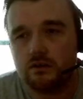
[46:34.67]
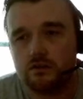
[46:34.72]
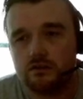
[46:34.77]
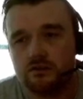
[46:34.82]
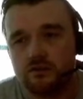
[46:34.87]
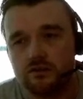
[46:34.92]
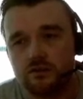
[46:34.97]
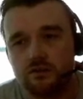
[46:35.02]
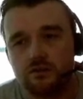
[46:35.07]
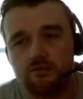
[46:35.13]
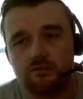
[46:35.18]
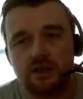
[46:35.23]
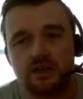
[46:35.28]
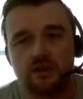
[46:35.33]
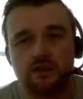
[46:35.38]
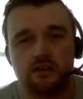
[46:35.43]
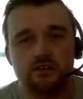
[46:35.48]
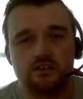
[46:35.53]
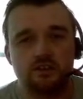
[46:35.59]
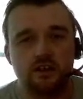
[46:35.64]
So a
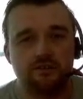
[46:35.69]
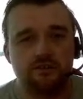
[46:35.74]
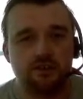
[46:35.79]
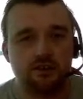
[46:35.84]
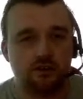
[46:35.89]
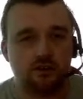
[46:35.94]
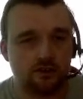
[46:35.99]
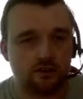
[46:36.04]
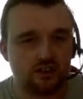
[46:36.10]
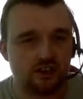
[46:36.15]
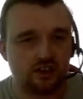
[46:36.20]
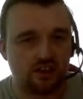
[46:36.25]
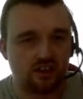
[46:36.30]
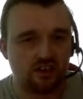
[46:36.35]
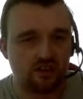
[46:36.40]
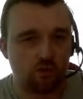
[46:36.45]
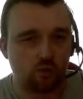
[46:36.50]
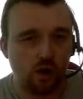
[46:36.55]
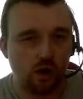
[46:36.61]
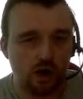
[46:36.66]
Maker 7 looks like
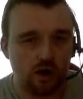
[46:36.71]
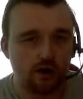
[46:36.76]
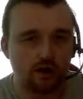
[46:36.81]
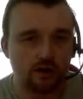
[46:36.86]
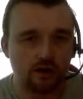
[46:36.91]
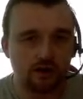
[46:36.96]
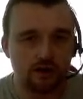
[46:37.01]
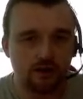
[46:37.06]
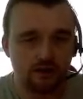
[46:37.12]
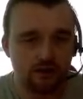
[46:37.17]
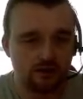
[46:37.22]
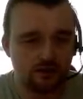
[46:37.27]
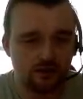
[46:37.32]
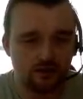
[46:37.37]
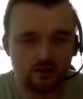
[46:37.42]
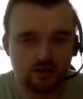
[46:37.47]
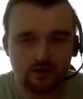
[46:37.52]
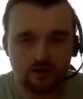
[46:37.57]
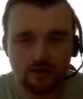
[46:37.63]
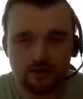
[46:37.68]
the work
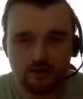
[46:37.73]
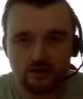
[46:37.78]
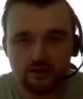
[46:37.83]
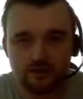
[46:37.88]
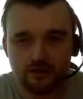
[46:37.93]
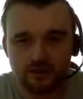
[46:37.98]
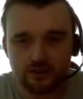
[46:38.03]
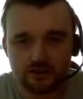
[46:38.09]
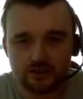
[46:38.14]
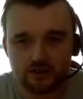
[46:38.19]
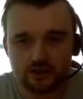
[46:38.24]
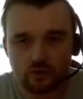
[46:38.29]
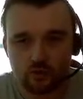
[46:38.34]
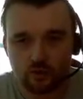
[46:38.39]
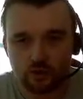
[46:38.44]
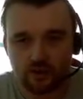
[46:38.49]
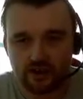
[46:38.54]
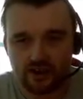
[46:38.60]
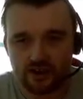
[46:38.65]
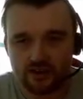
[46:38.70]
that's
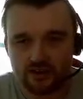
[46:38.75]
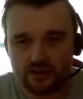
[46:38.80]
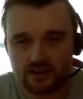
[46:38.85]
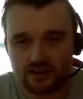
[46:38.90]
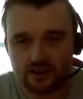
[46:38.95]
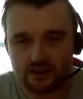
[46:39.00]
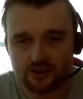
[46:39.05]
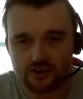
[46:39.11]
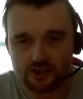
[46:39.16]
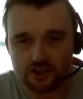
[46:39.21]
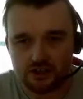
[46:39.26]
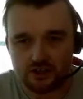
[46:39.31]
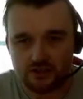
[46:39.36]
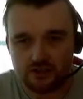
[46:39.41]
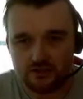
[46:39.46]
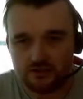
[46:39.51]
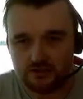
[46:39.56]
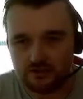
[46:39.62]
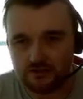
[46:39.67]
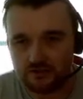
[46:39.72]
going in to
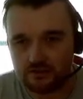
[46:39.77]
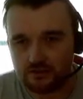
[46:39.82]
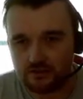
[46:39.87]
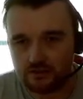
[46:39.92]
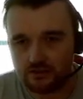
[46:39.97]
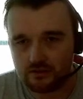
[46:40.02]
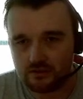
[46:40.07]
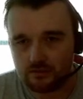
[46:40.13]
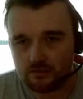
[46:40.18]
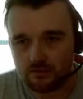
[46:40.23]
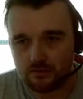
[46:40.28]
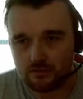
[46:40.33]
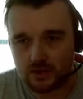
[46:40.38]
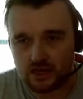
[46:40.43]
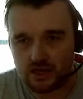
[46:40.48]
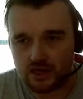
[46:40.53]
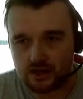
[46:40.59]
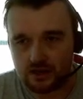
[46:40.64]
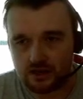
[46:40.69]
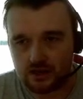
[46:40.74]
achieve
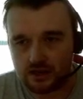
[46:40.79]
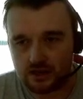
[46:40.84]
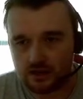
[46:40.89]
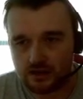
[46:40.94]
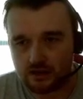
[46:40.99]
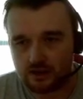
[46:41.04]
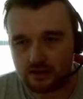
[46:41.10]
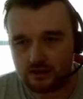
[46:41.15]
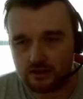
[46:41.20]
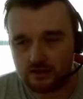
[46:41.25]
Maker 8.